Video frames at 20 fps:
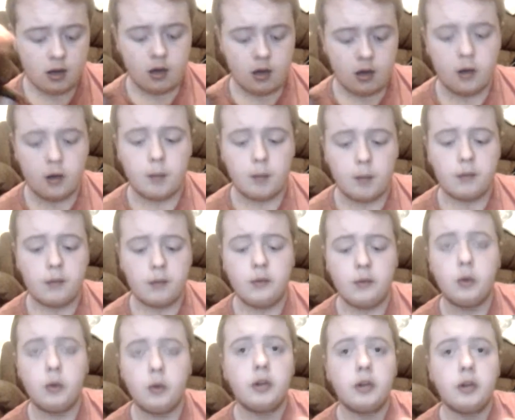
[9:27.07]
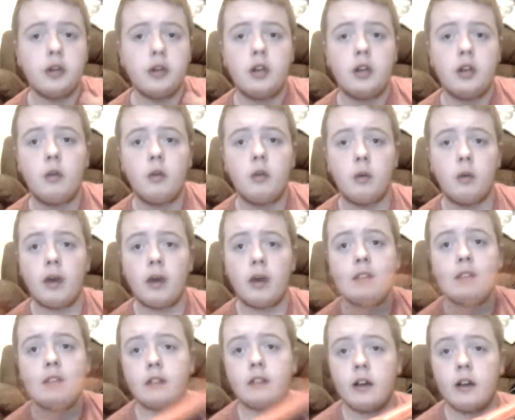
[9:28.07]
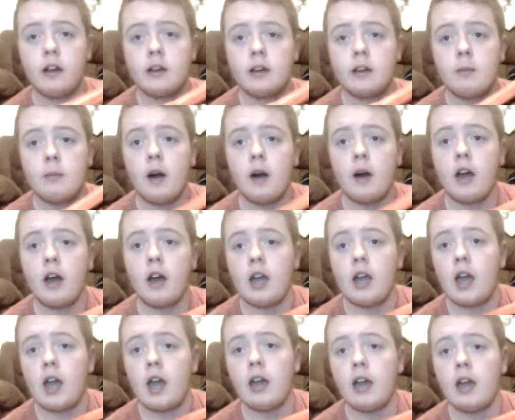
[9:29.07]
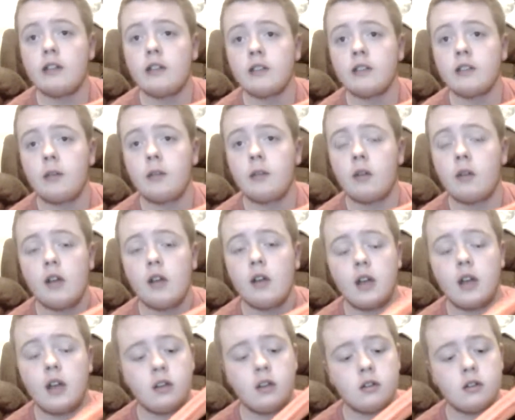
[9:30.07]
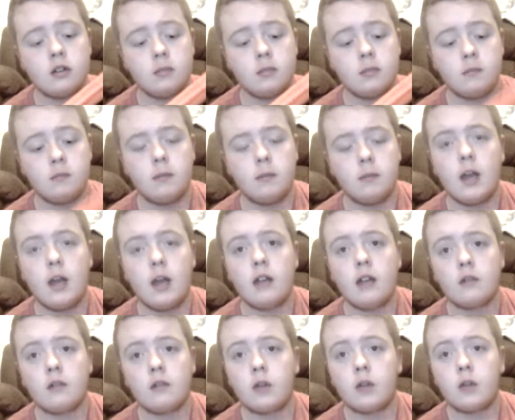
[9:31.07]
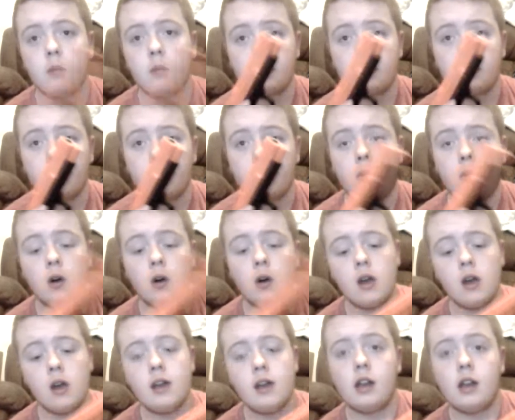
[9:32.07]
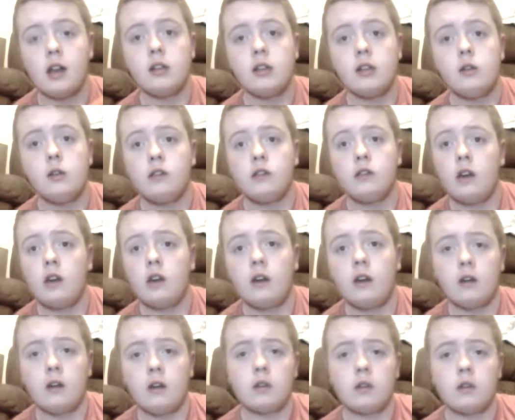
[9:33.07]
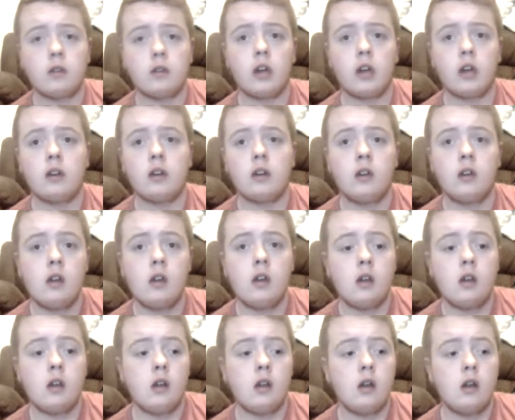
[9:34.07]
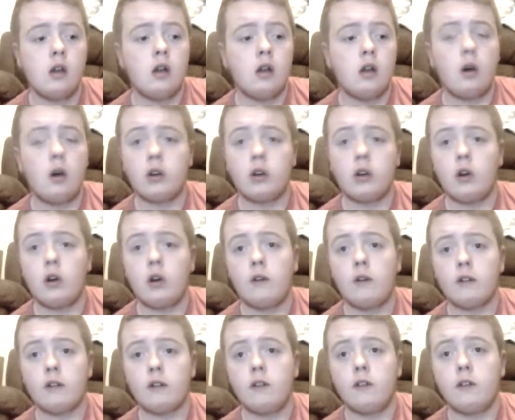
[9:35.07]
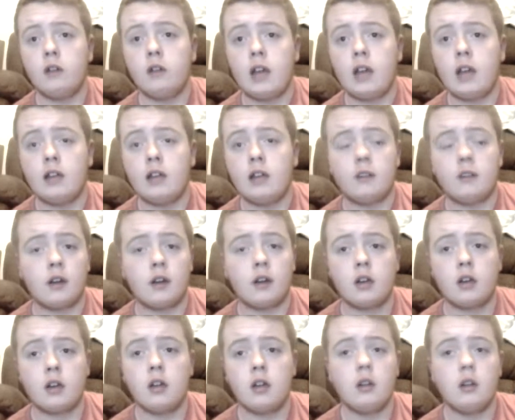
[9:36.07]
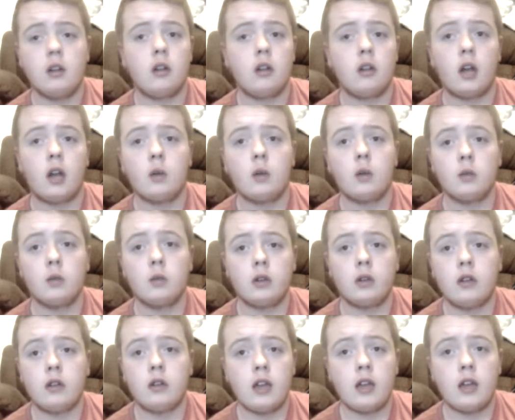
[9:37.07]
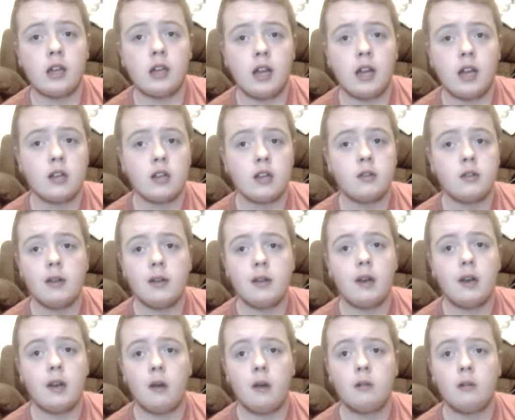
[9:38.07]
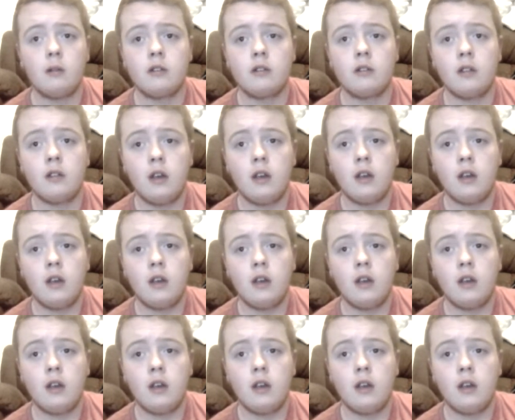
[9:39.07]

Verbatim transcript: um, if you want to know what wear's like buy a samurai edge airsoft gun which I've got and use it like on and off for a few days. Like like there you get it, shoot it loads.